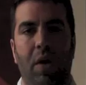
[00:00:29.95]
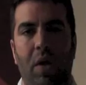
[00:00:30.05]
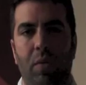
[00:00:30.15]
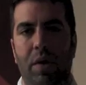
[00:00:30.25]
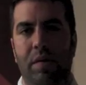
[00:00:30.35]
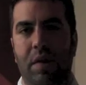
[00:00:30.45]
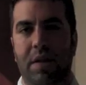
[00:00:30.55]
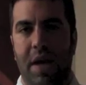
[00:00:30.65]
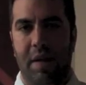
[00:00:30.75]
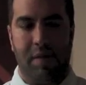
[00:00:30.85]
goal was to
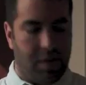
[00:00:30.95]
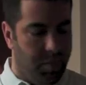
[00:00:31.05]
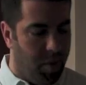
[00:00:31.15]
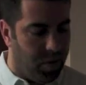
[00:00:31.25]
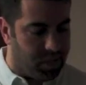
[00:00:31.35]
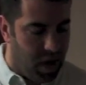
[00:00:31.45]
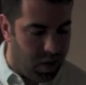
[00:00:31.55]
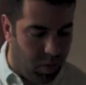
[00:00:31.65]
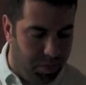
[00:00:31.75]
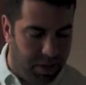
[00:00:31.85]
test the
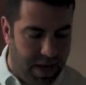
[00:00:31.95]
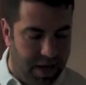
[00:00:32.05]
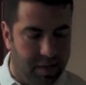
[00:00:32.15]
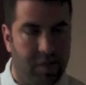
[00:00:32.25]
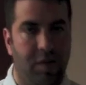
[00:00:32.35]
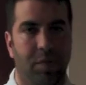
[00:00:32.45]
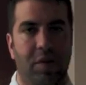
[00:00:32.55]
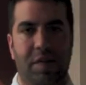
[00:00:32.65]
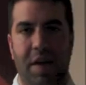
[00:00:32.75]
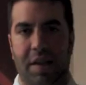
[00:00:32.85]
Bolzano Blades because we
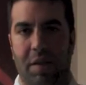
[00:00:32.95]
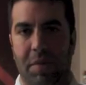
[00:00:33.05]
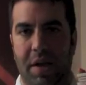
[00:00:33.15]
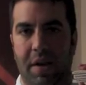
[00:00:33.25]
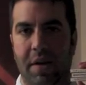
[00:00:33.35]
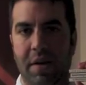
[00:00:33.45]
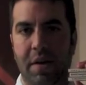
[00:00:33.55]
just got them in.